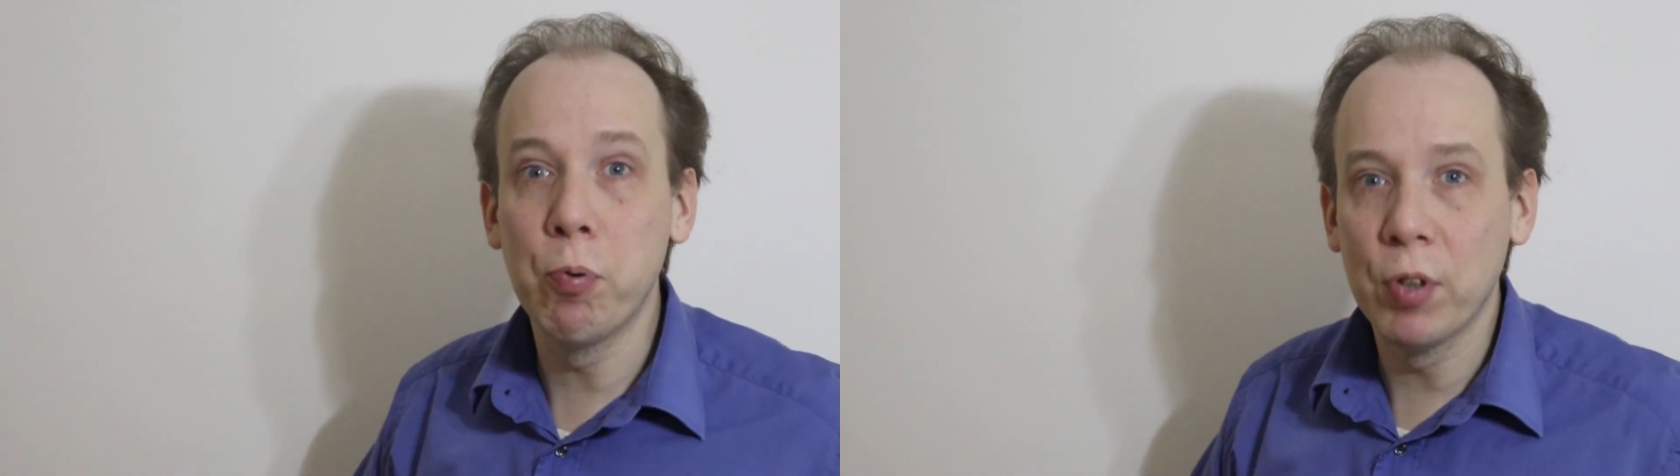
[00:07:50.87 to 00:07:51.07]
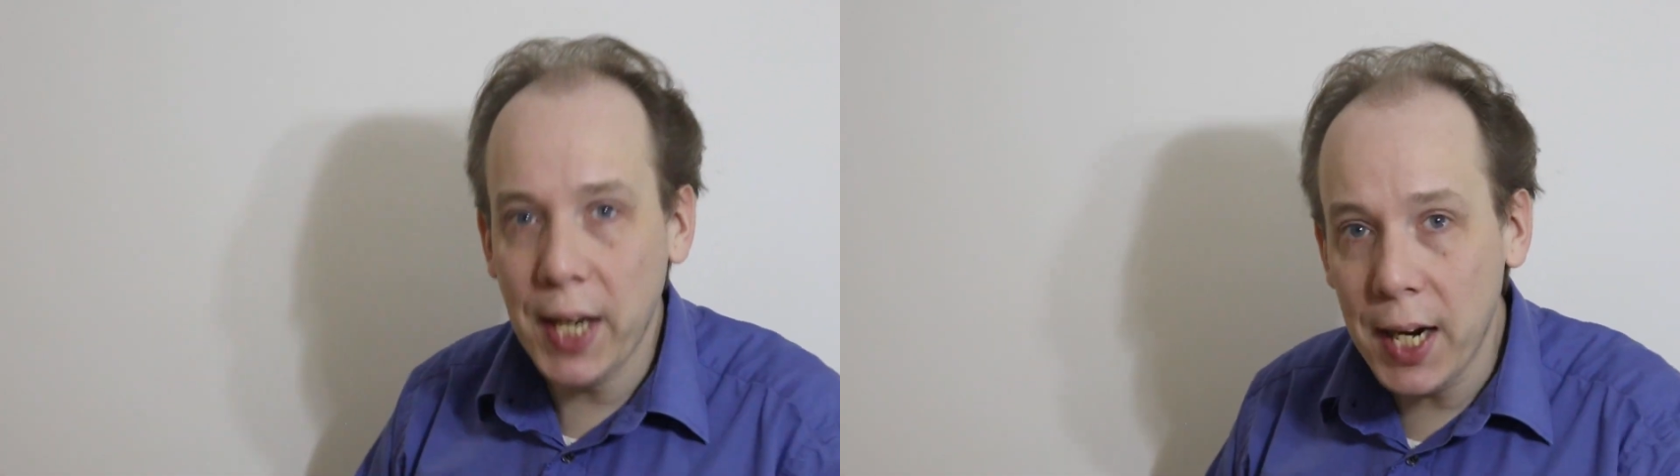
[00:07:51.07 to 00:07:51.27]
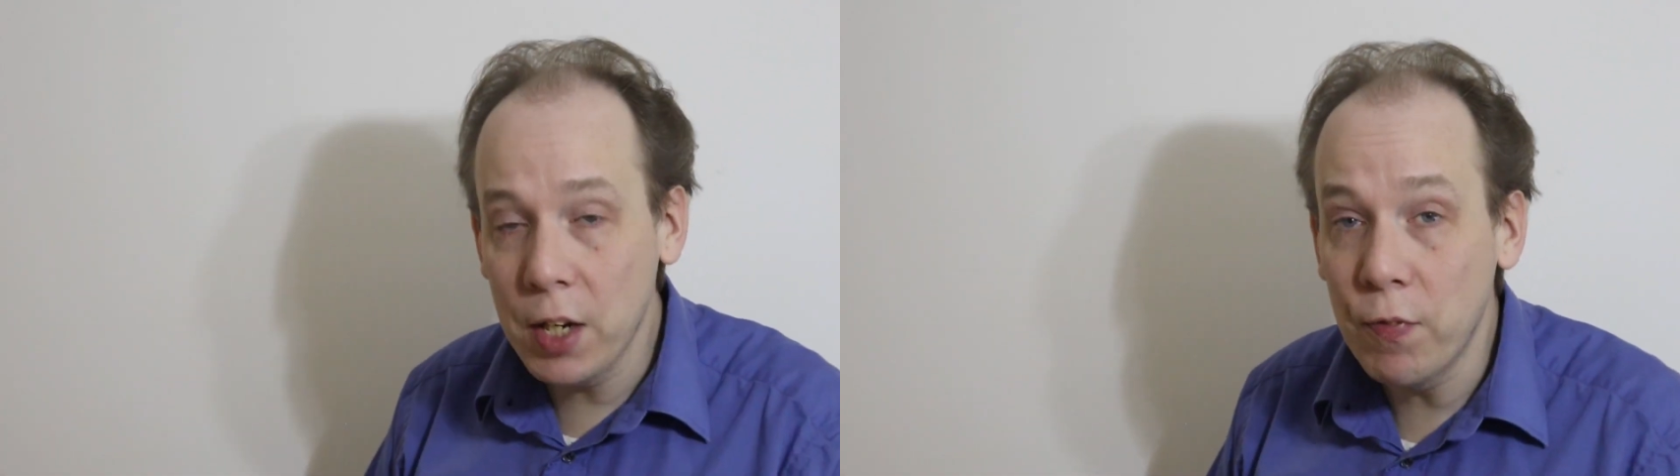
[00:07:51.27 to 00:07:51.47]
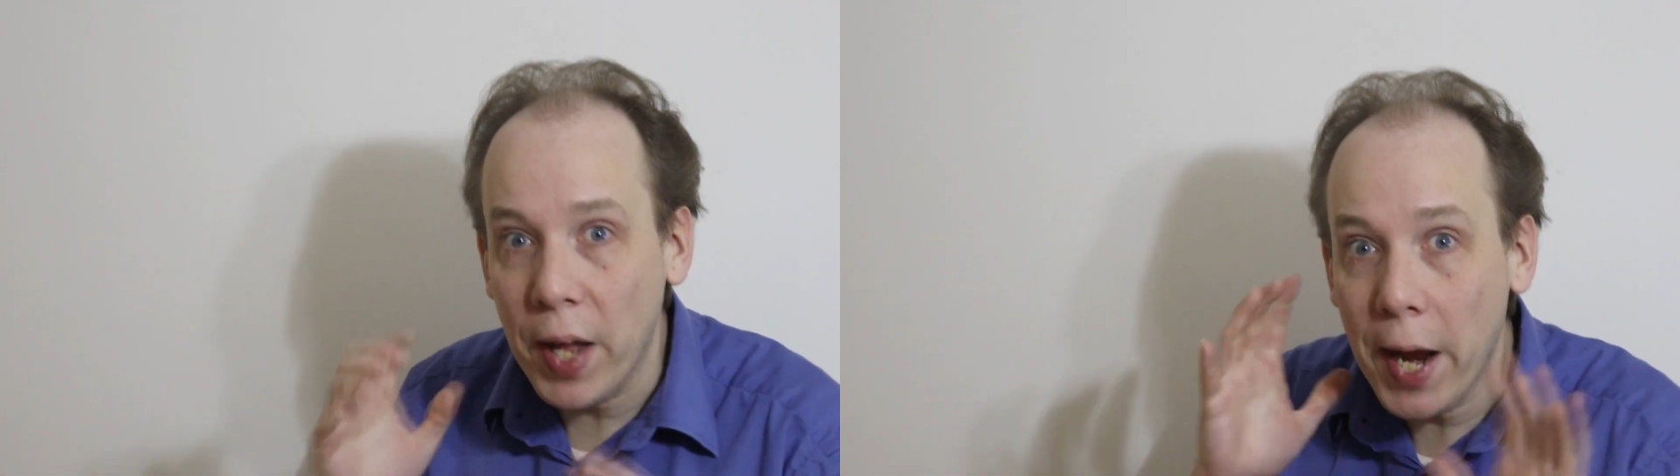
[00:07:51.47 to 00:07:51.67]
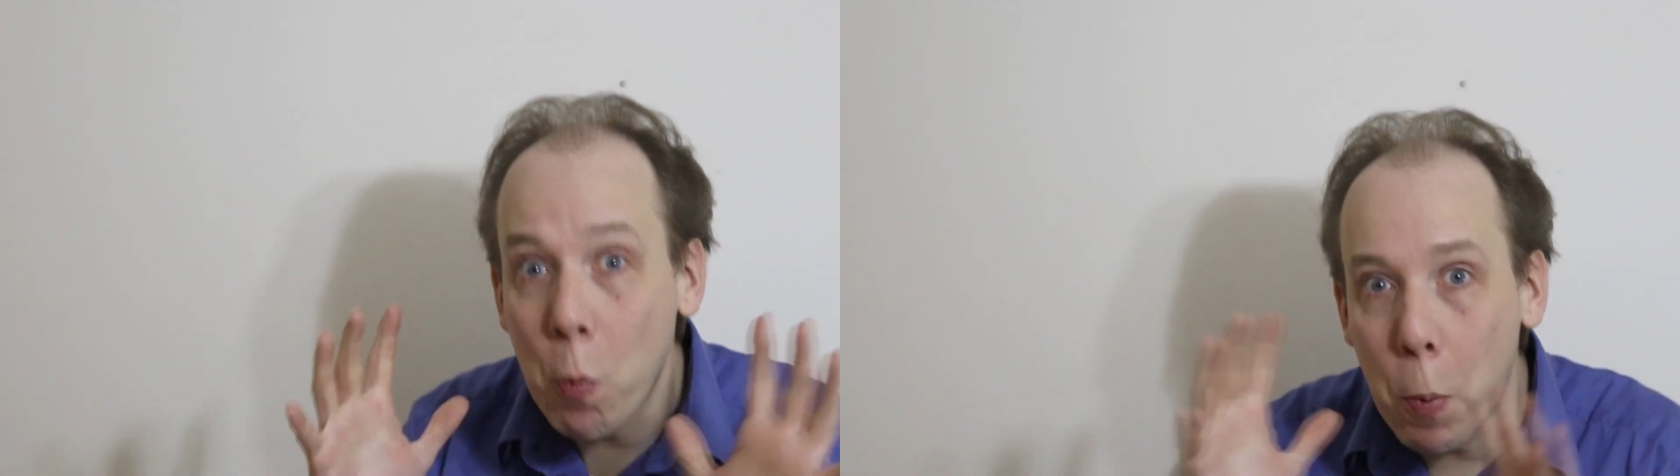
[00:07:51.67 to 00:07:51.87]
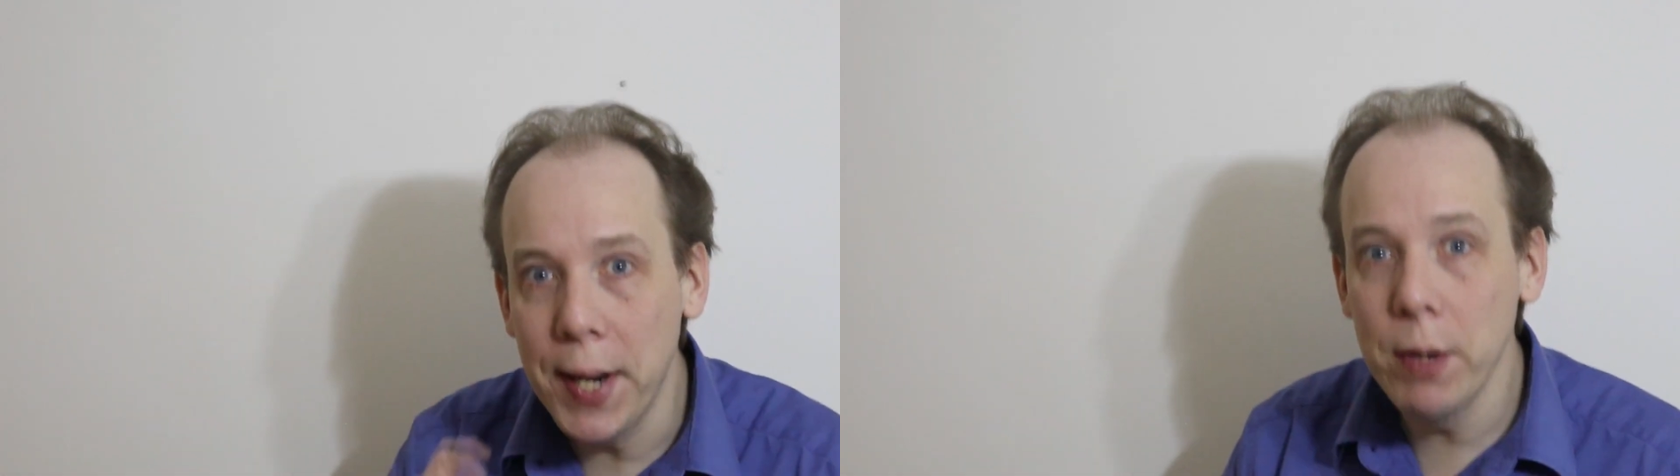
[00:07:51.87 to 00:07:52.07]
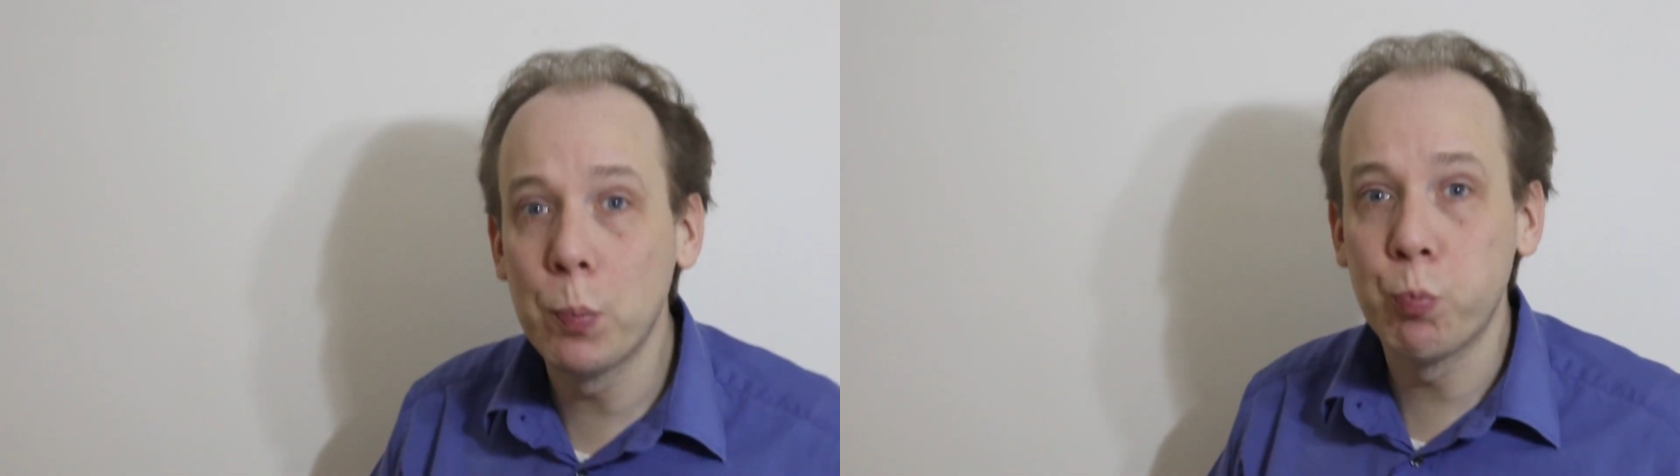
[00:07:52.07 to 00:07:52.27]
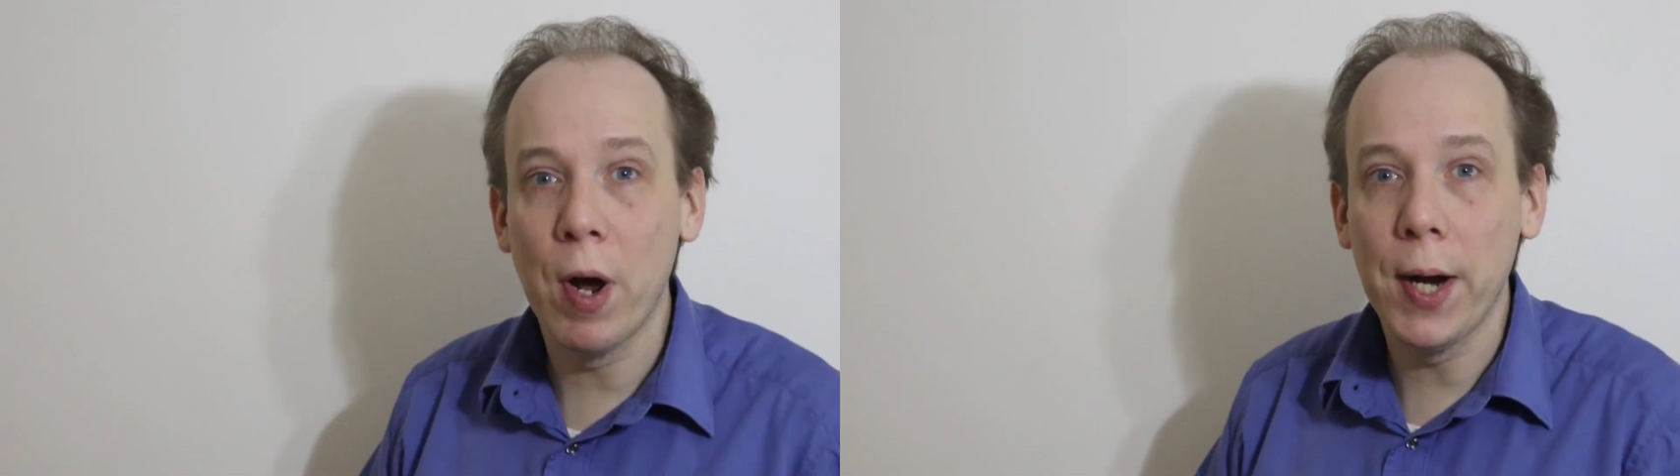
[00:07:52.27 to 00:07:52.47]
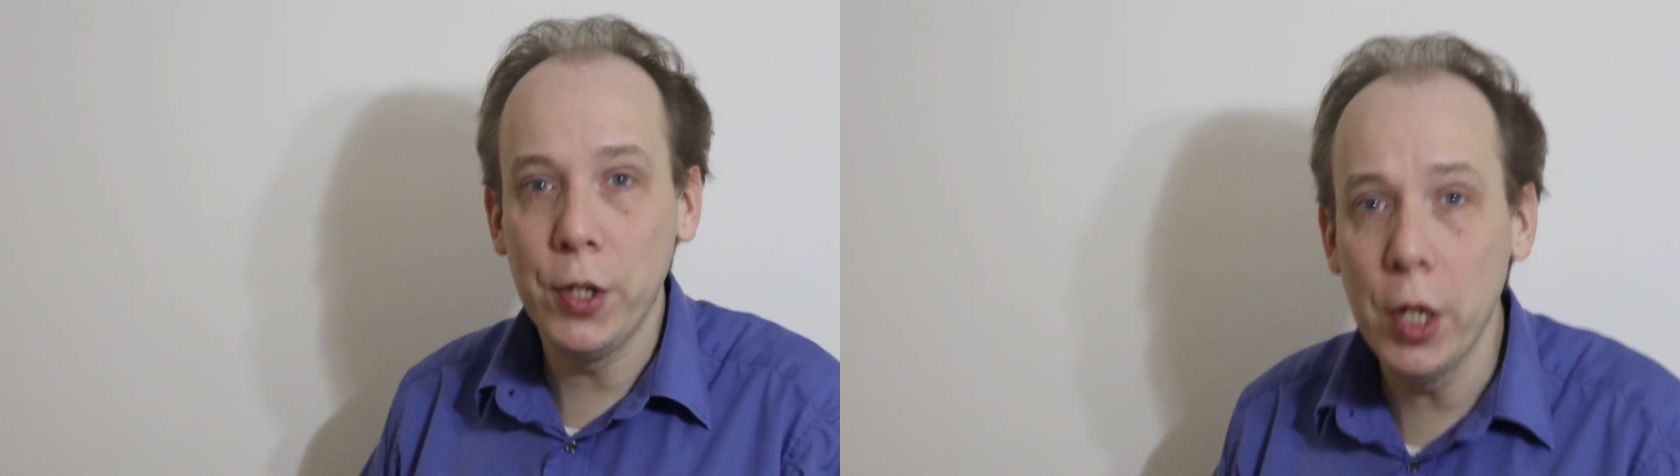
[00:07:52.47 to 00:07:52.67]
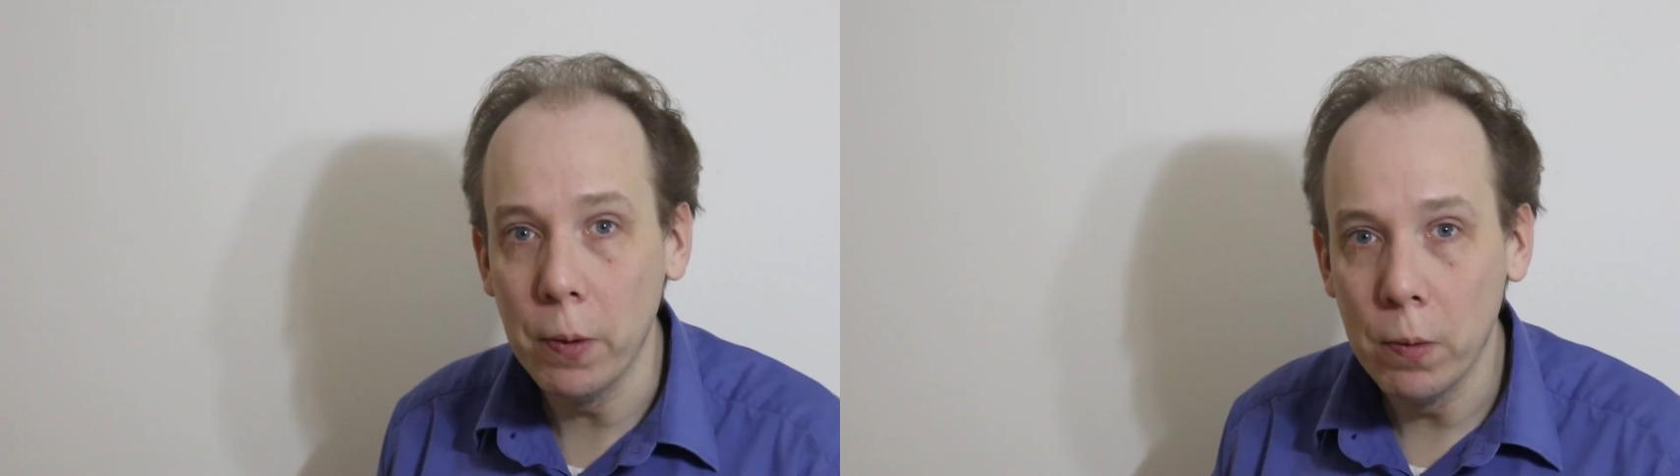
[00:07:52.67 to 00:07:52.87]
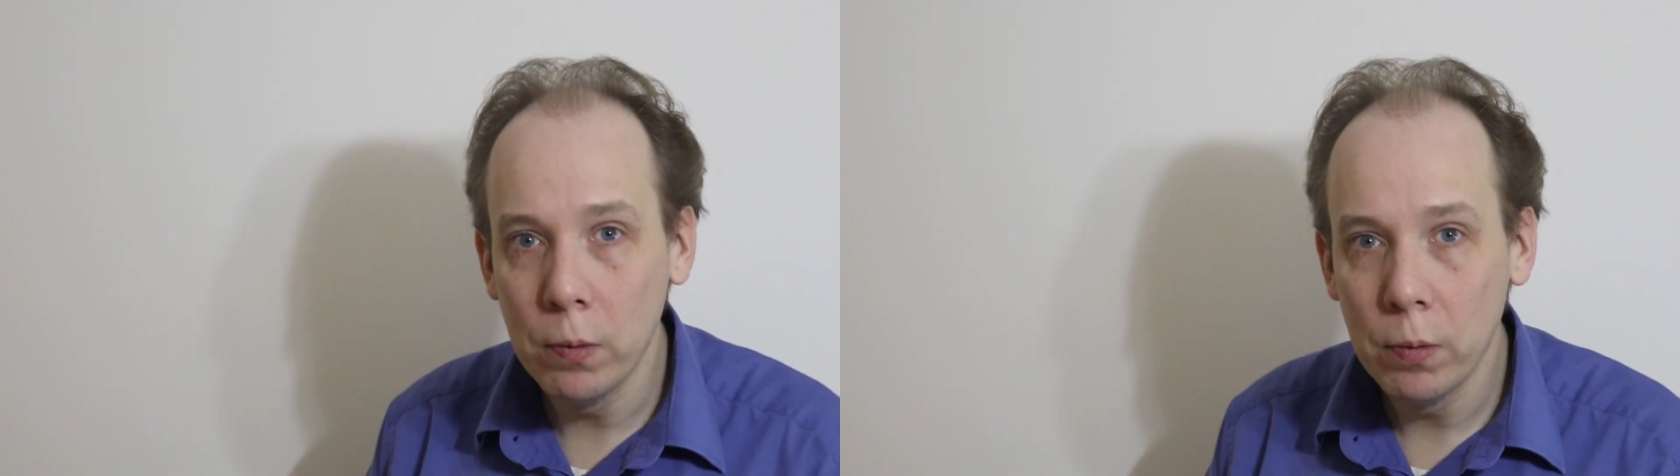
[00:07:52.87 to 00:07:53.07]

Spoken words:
protective layer when it was brand new.